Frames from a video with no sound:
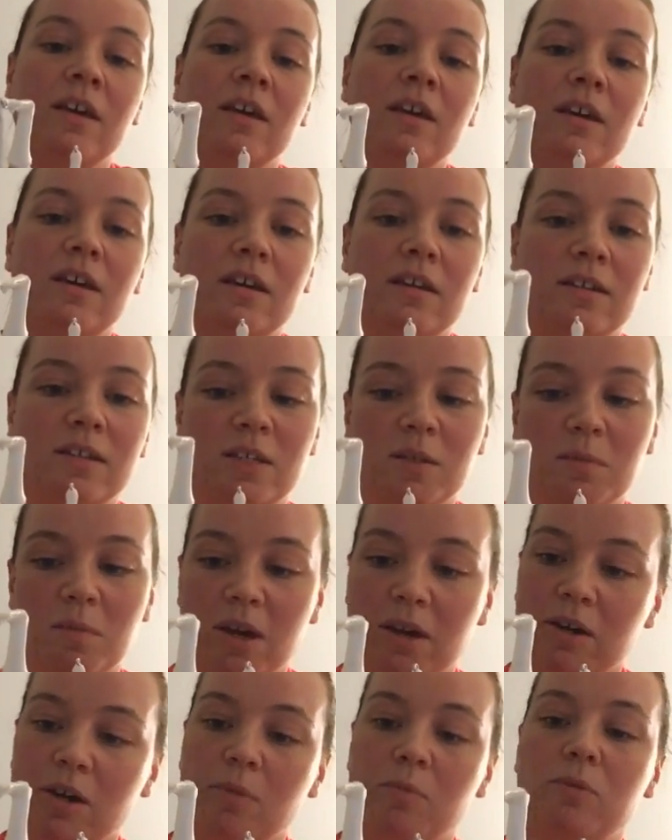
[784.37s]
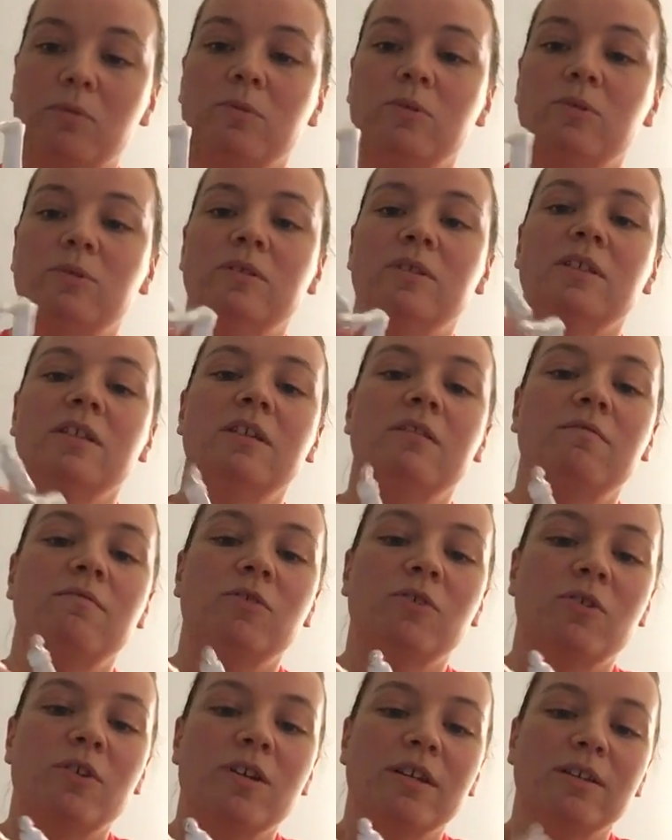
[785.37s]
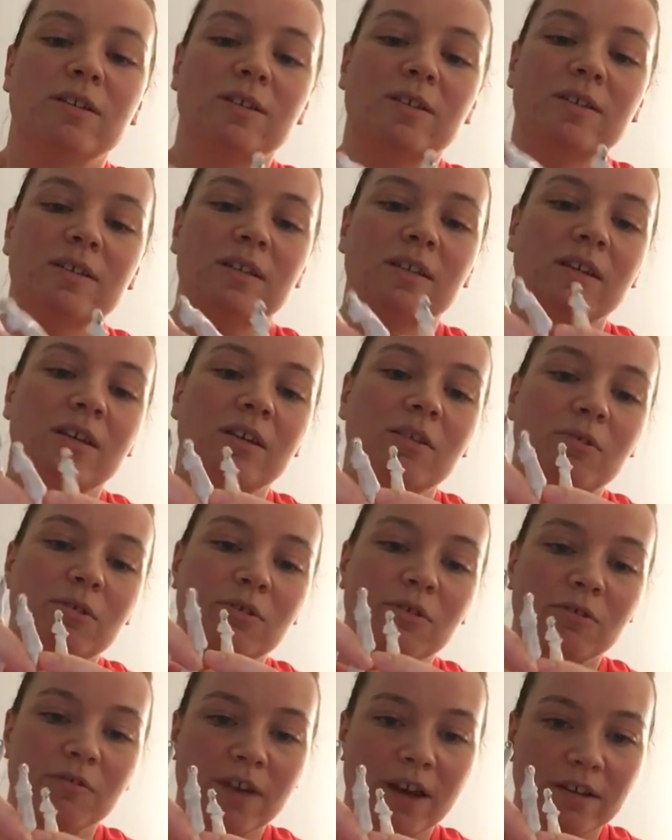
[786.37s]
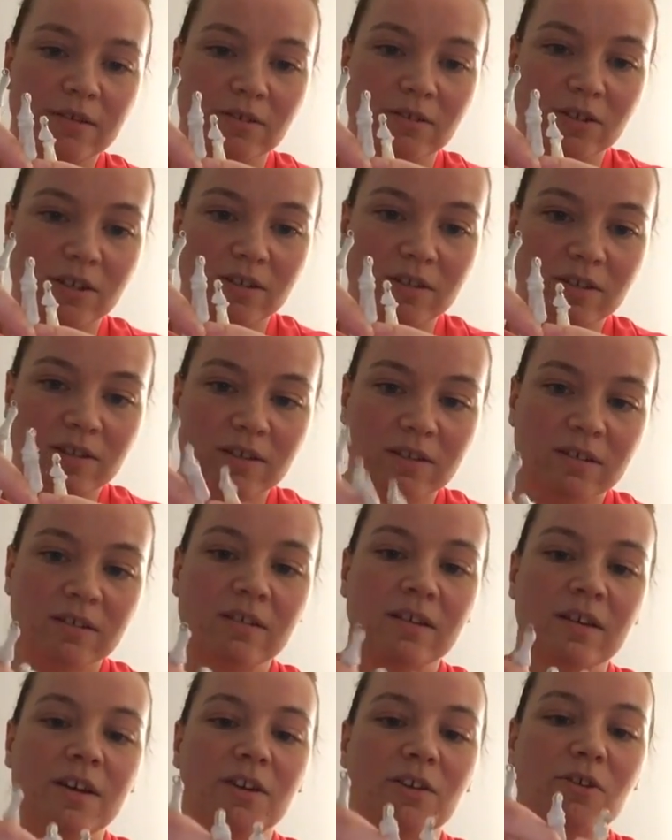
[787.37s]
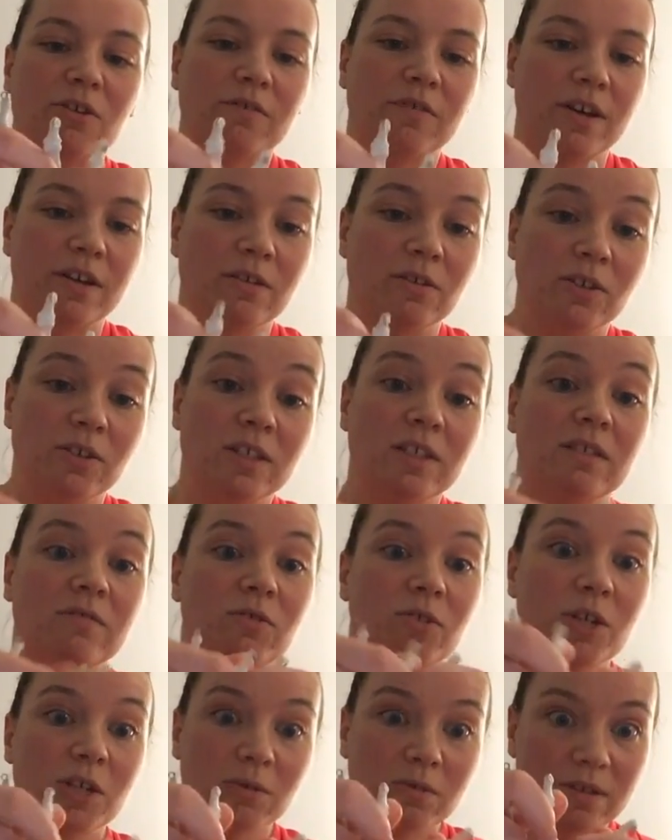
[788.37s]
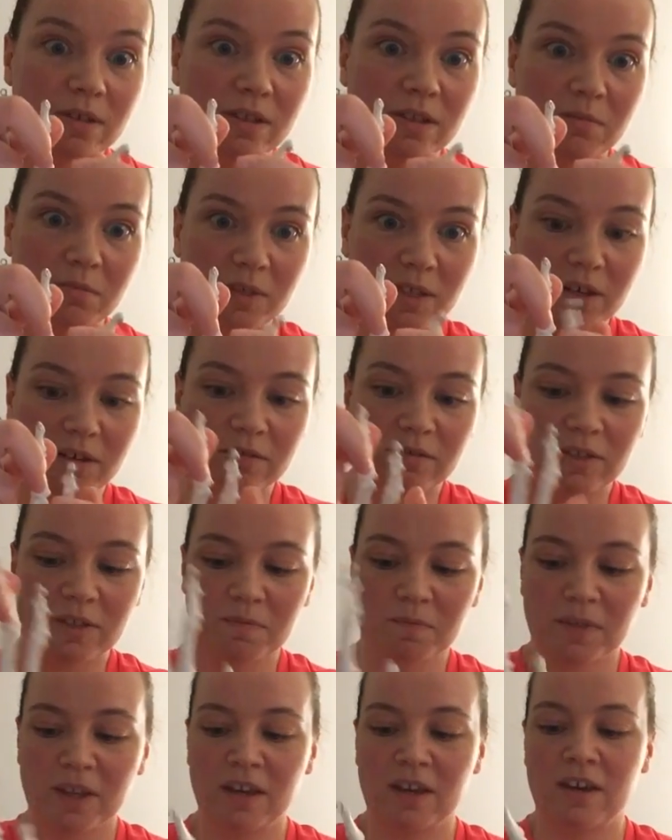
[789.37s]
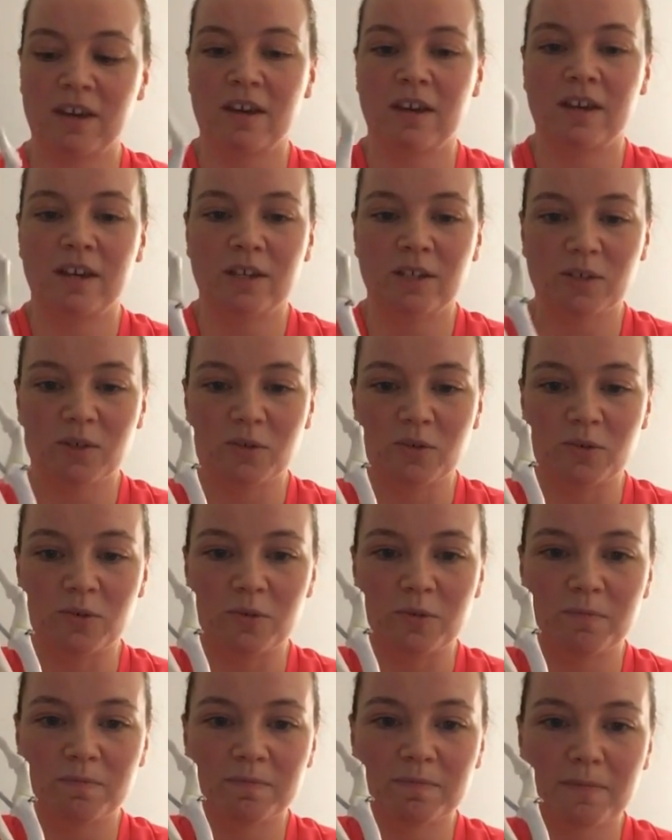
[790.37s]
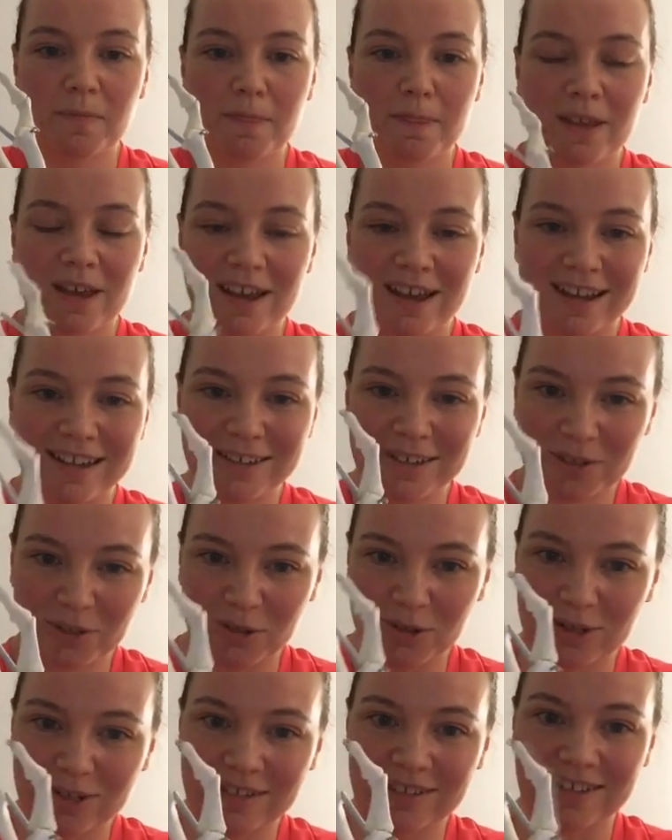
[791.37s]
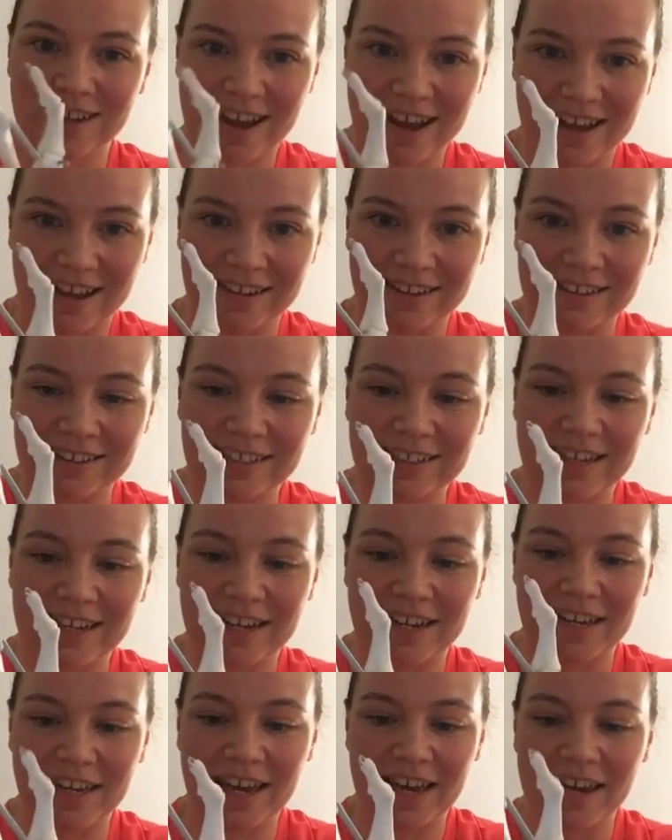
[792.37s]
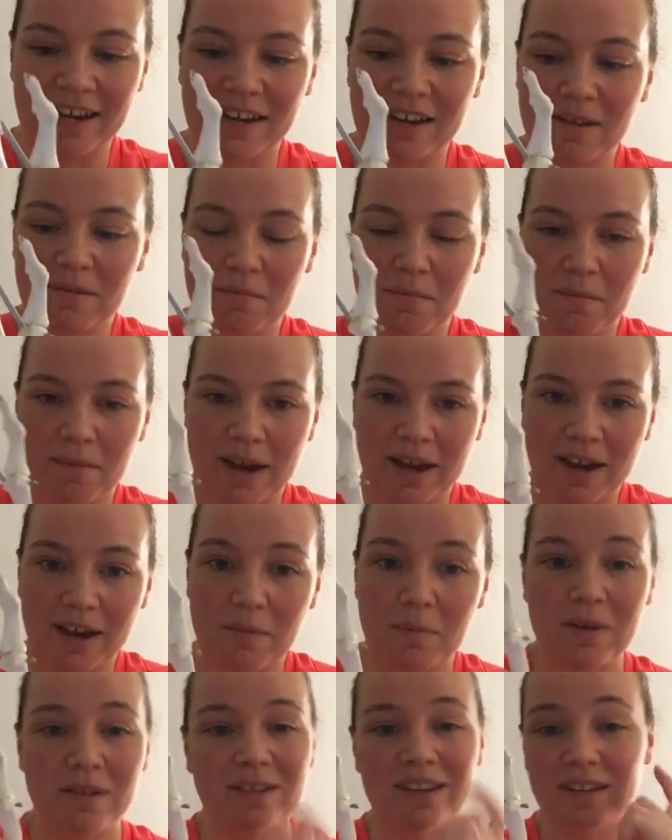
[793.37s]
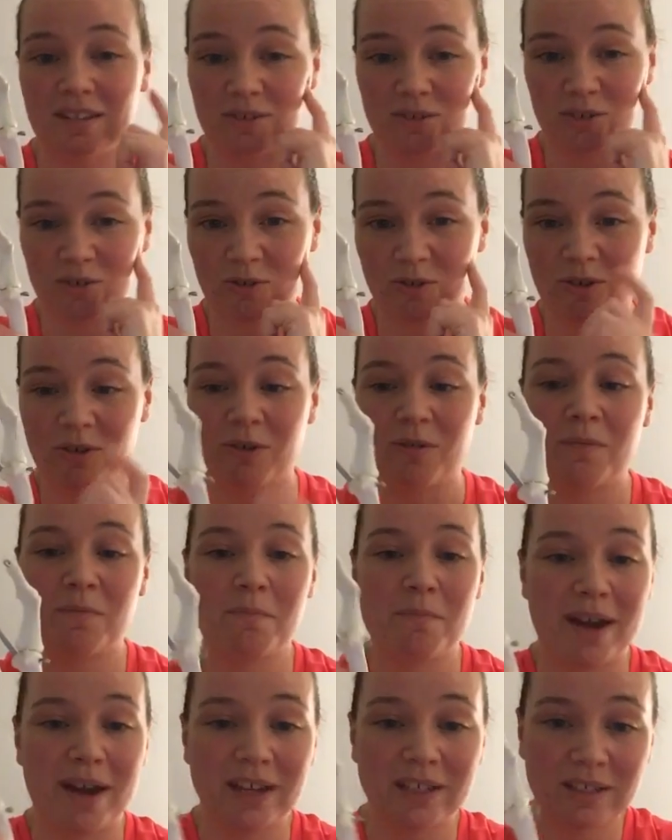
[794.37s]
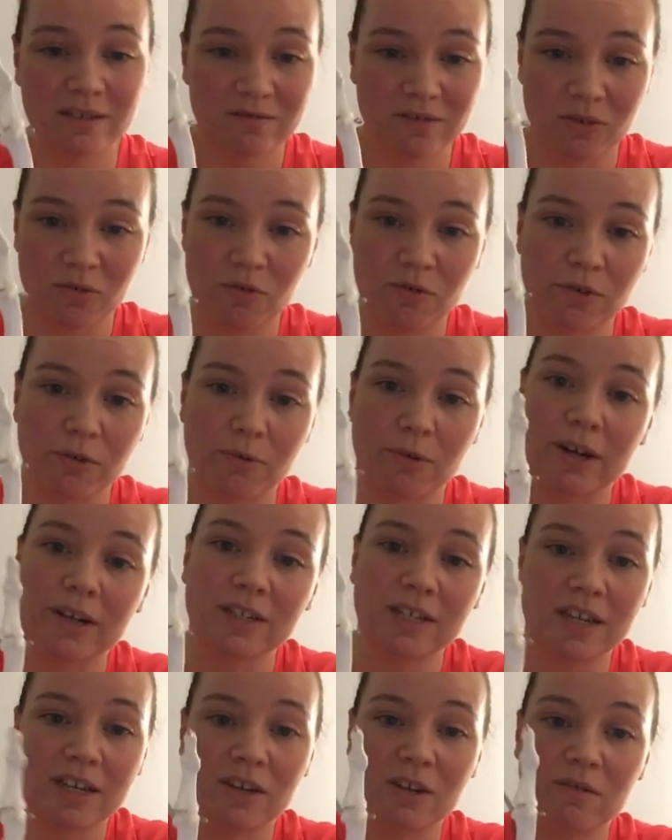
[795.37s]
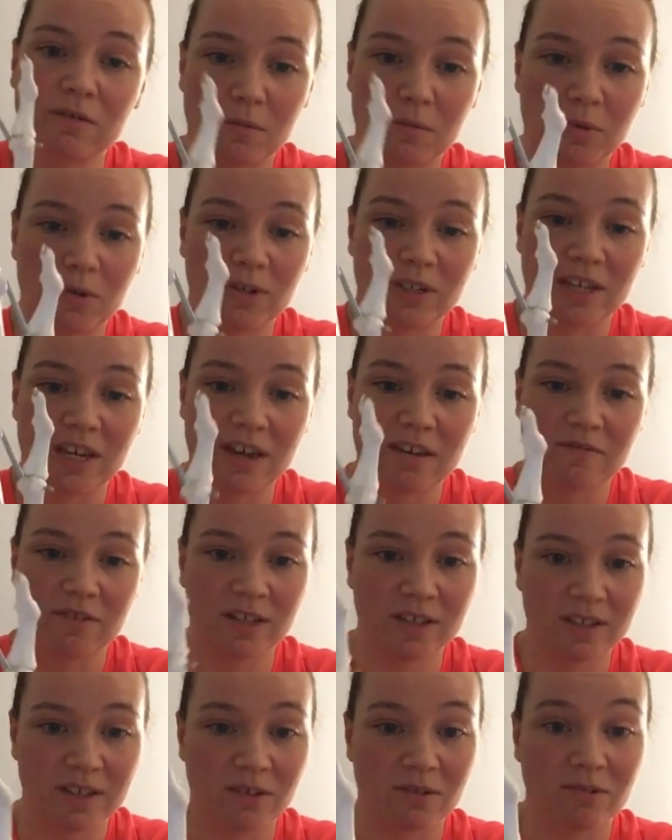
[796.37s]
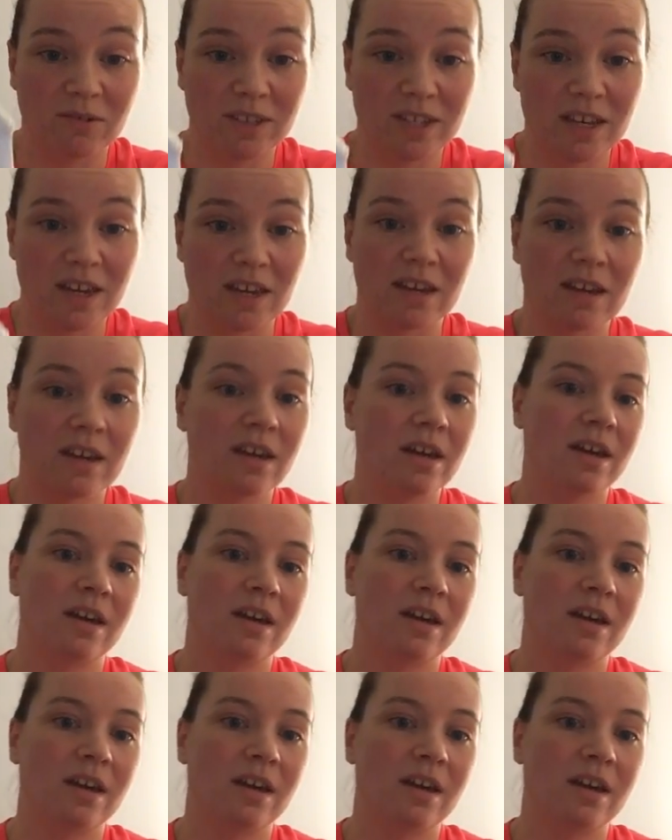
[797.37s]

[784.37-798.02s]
and these metacarpal bones have joints with your phalanges, and your phalanges have joints within themselves. So hand is not just a hand, and again, a bit like the jaw, massively overworked area of the body every single day,